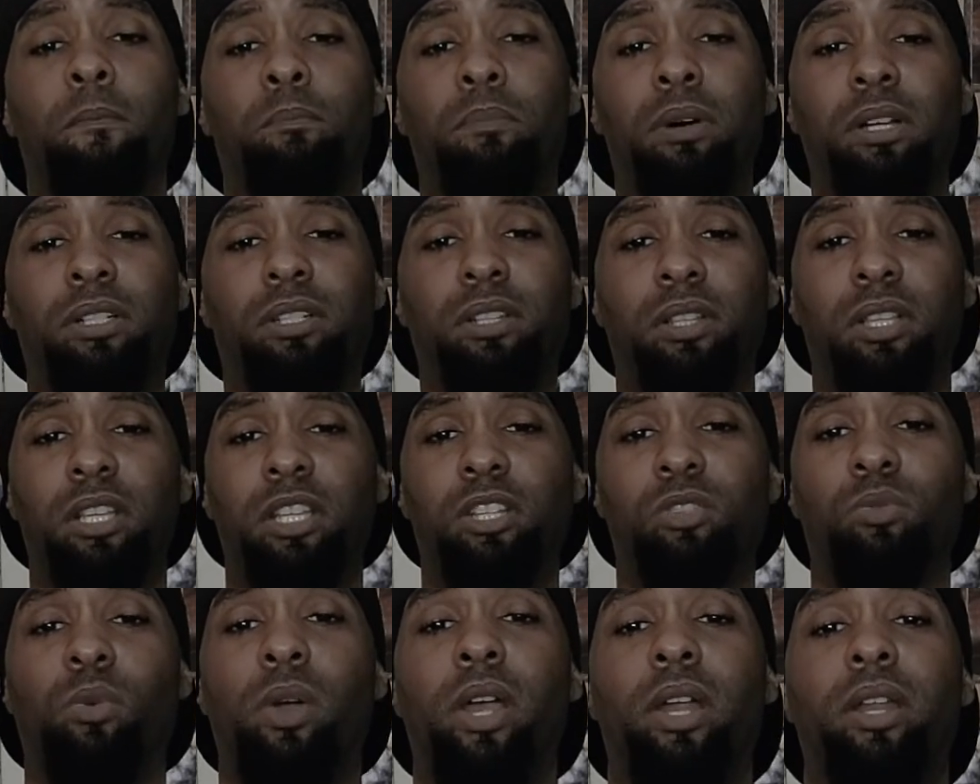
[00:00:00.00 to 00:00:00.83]
bunch of
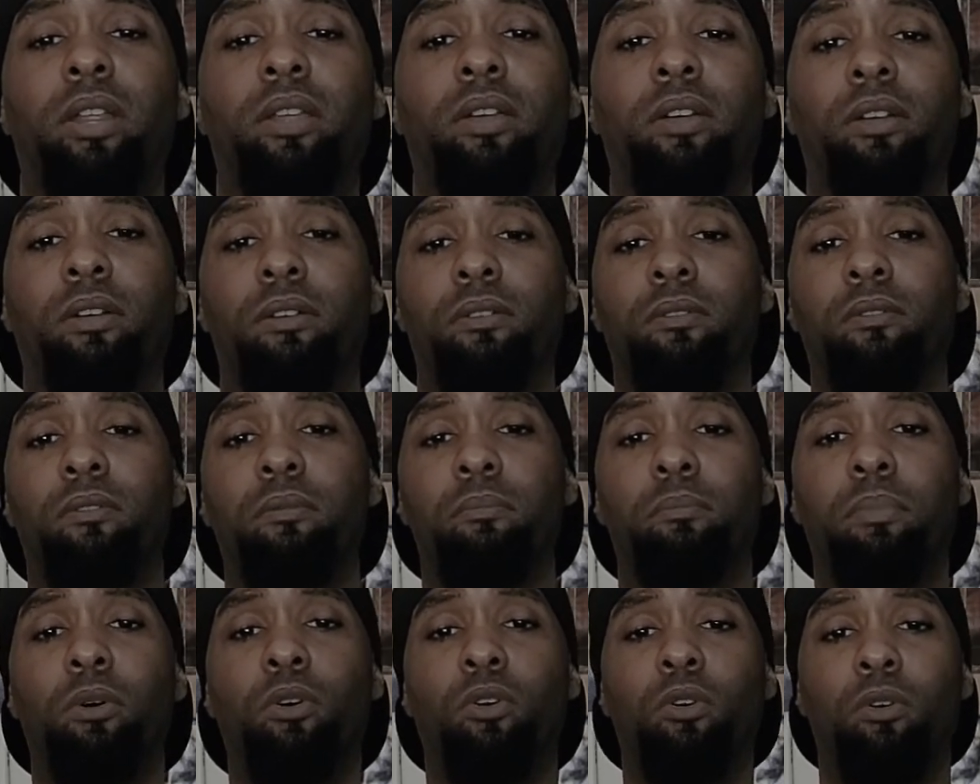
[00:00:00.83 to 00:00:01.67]
these right here.
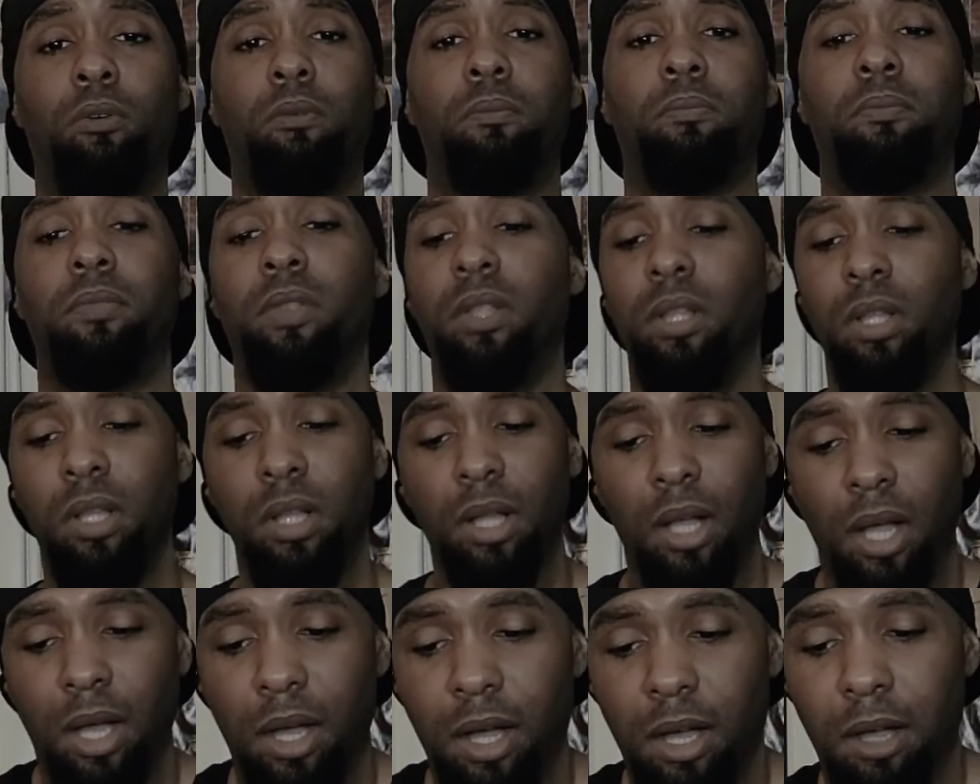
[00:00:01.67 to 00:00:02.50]
Boom.
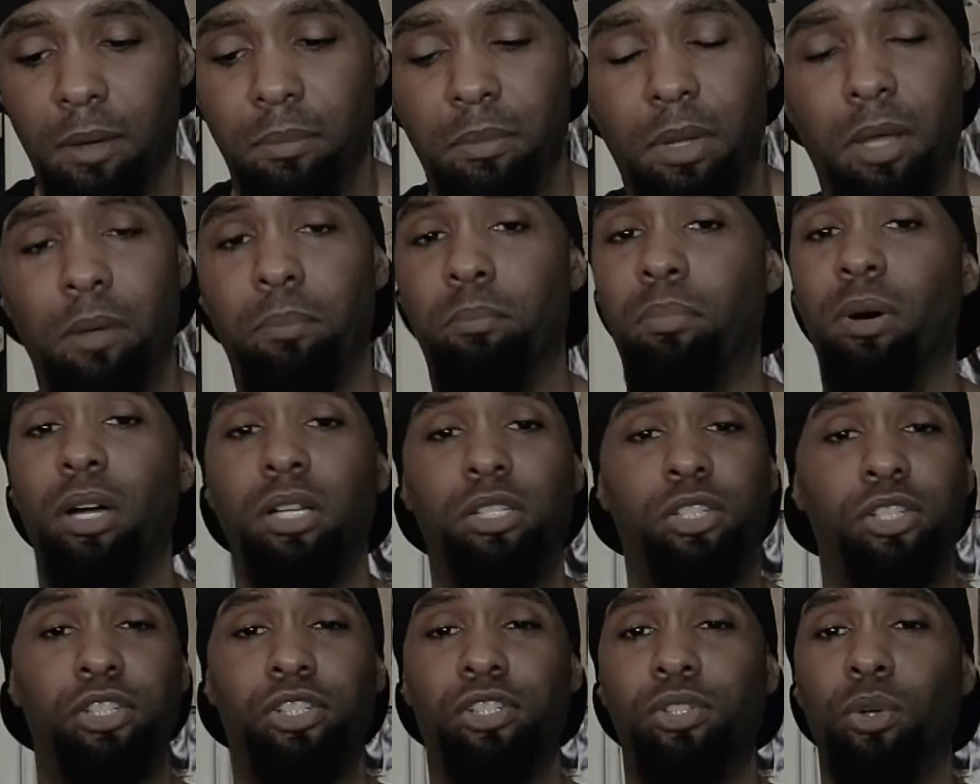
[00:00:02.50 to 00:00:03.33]

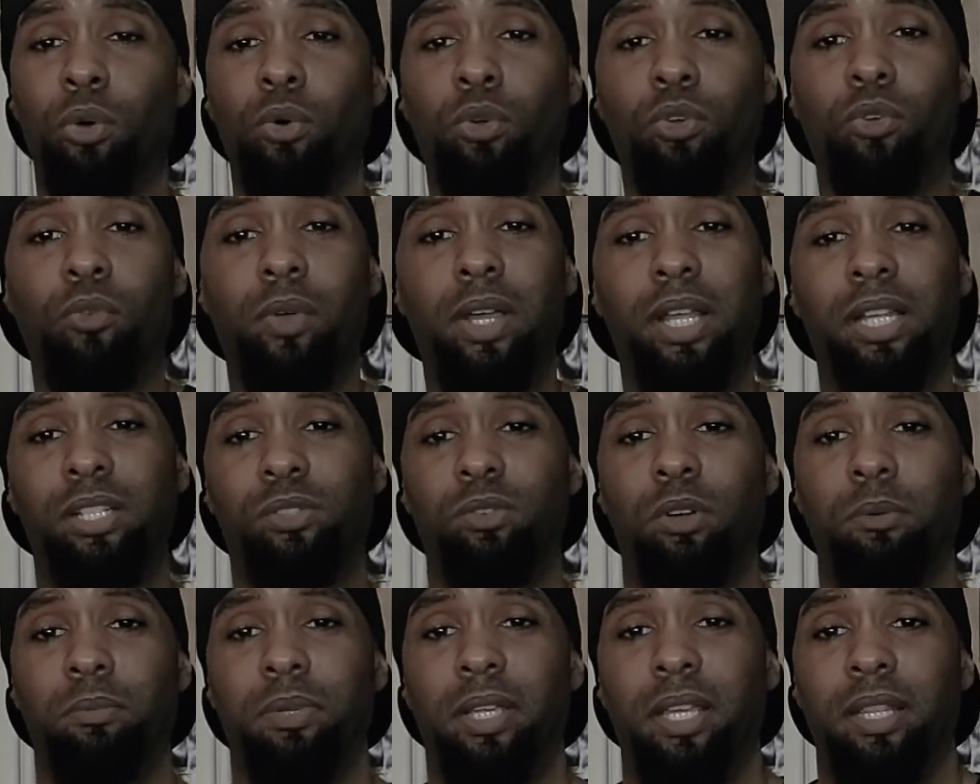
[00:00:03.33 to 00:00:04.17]
Bunch of shoulder rate.
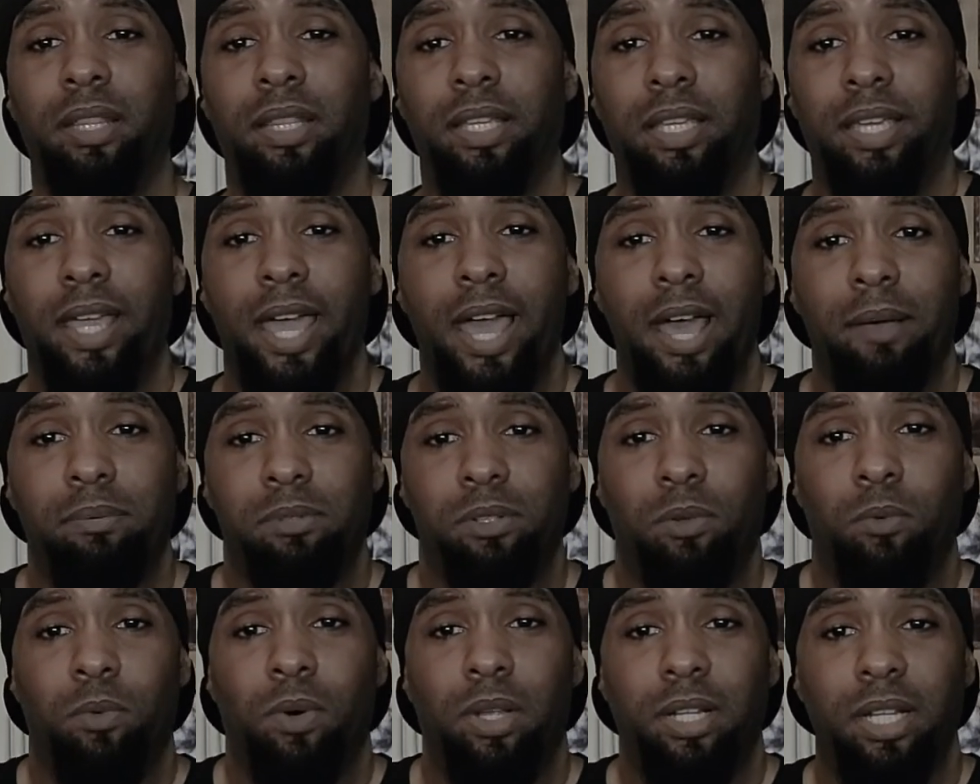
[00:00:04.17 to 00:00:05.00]
That's why I'm getting the
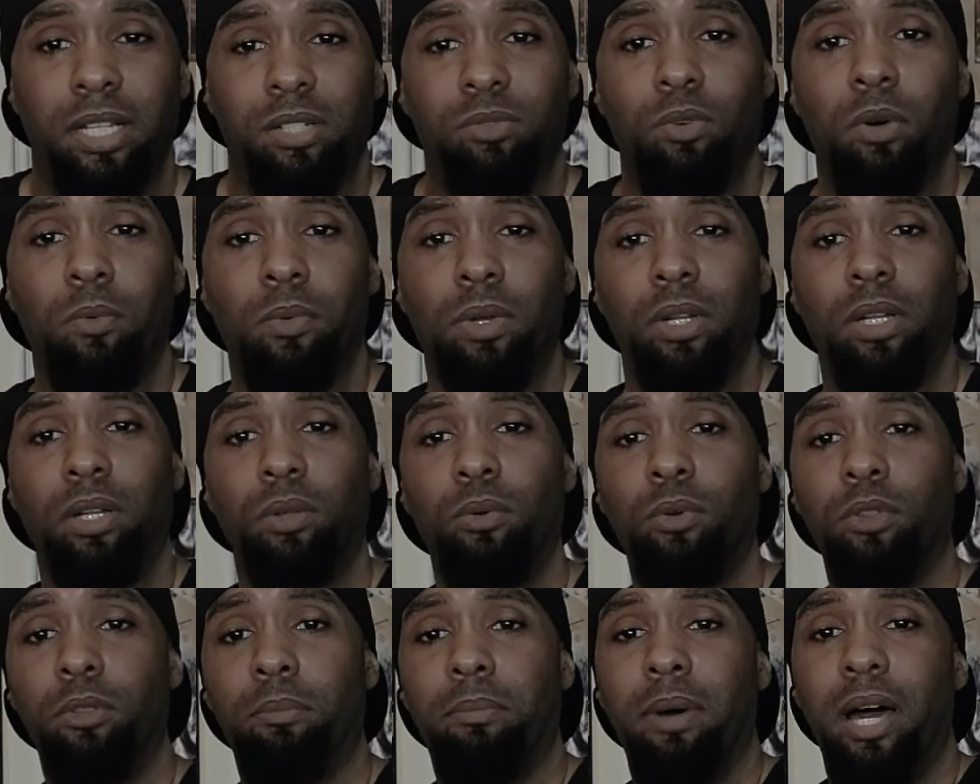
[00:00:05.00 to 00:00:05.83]
caps. That's why I want to
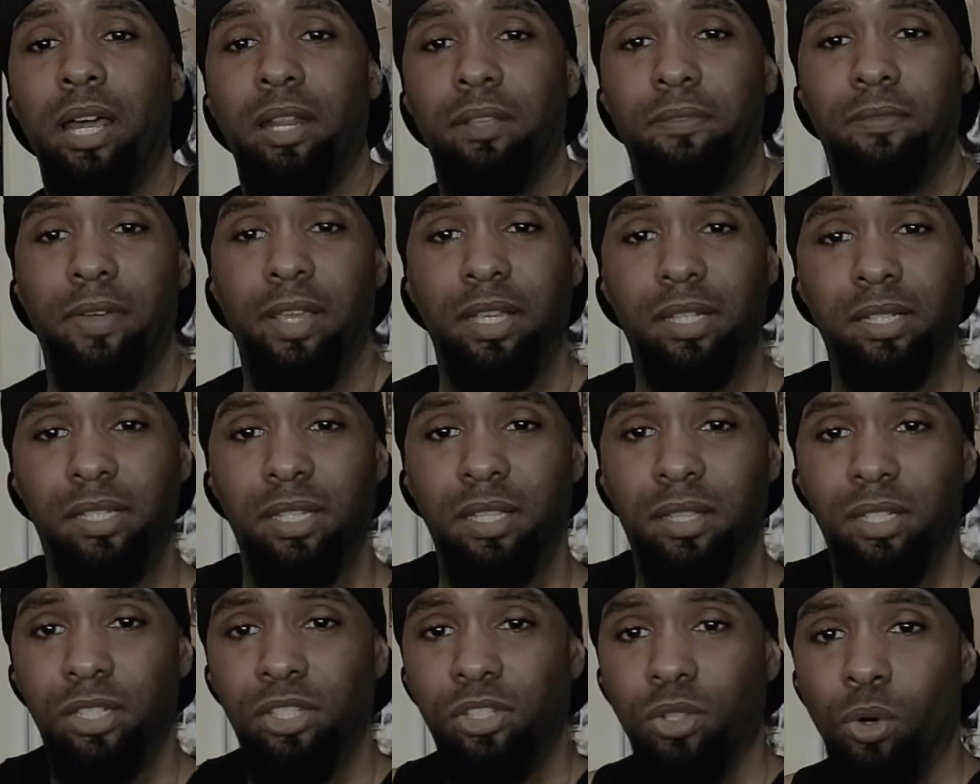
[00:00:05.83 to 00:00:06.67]
lower the body fade. You
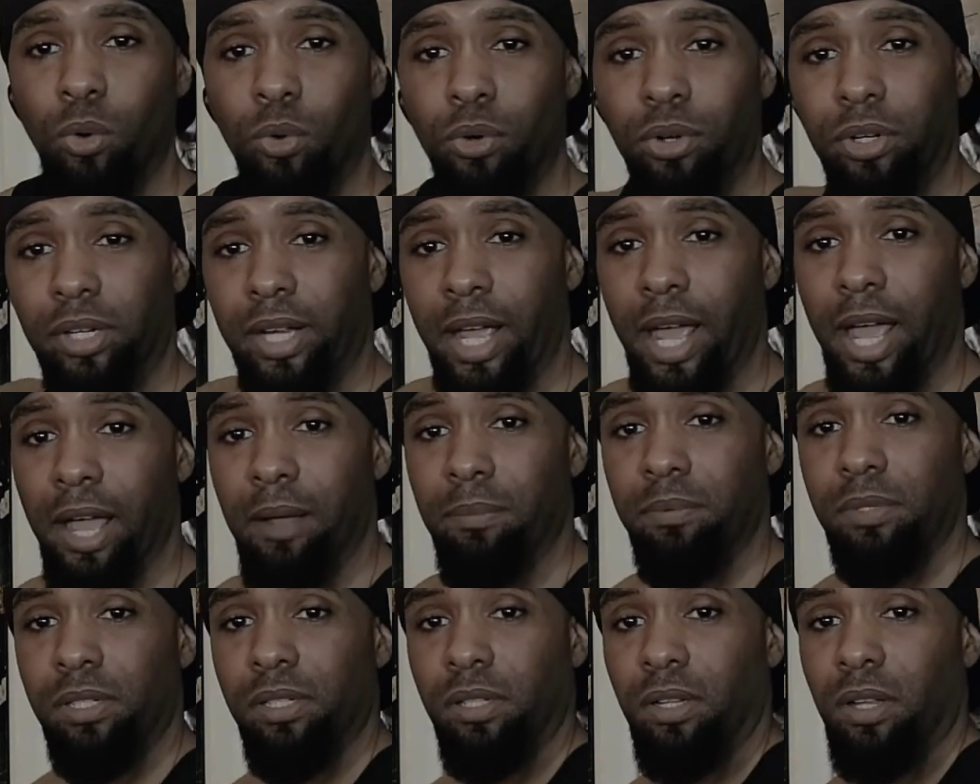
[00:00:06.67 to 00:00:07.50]
see the shoulder
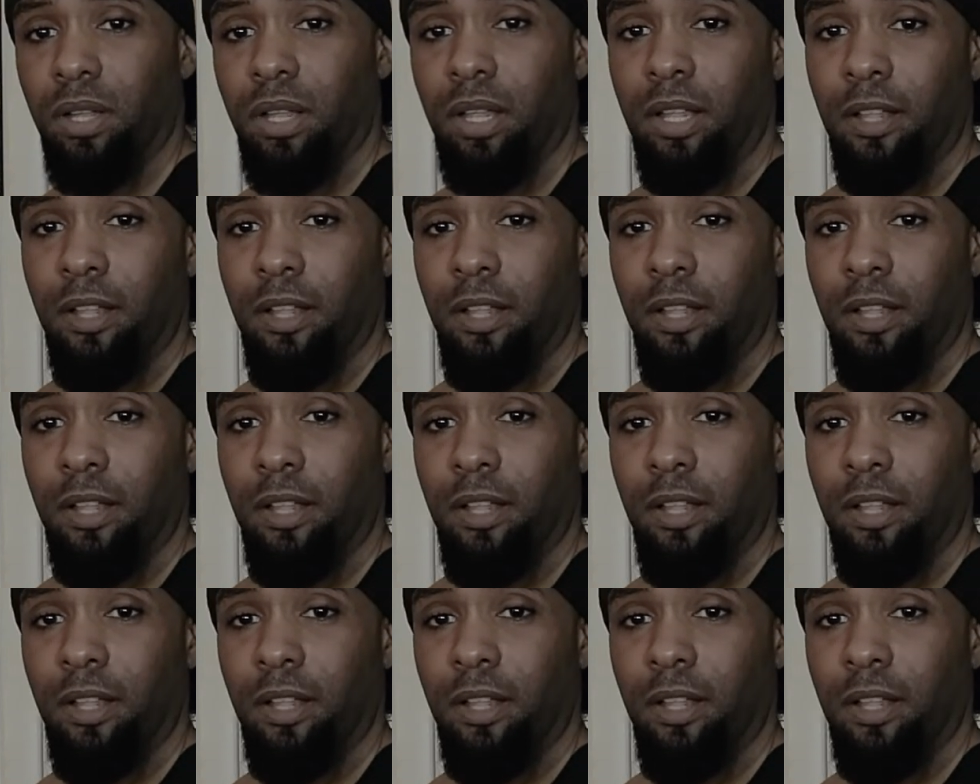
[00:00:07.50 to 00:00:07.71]
caps.